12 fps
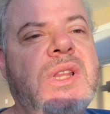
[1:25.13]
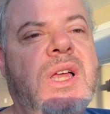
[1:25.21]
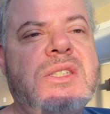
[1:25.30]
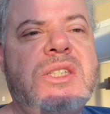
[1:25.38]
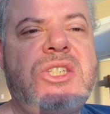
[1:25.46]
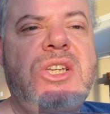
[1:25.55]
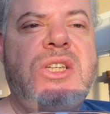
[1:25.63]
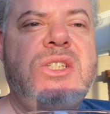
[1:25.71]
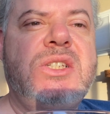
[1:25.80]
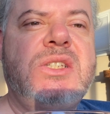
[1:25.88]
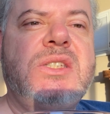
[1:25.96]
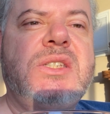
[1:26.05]
lots of
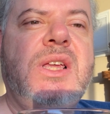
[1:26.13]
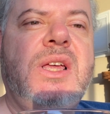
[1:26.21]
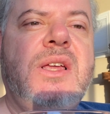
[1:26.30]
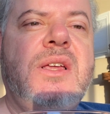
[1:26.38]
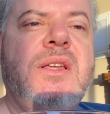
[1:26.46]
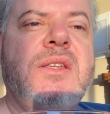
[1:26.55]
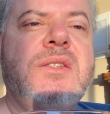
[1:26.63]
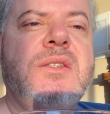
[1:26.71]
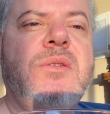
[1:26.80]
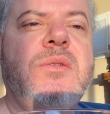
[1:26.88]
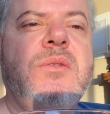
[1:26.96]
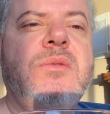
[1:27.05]
changes.
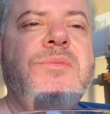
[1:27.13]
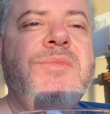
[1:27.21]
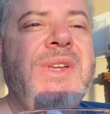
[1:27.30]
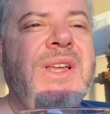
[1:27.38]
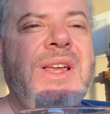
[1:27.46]
So